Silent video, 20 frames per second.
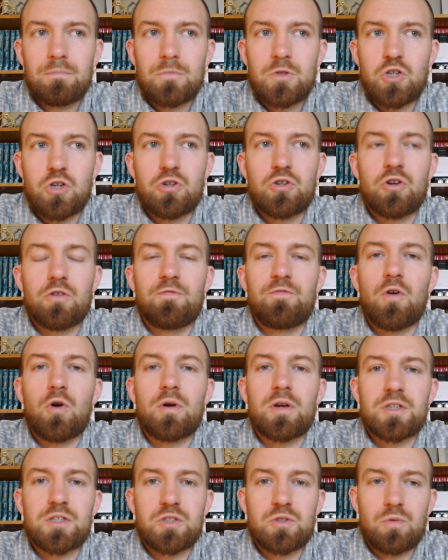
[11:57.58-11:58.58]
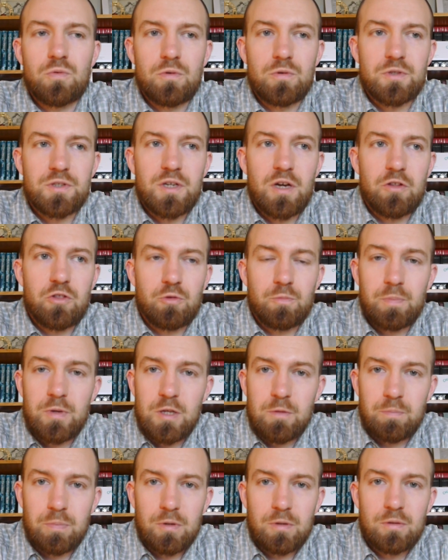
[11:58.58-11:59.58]
turn your focus towards other
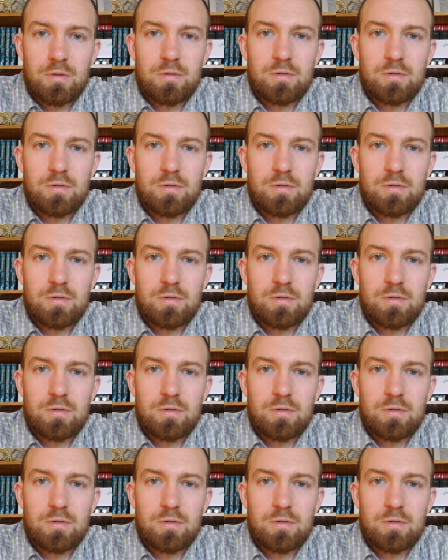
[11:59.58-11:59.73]
people.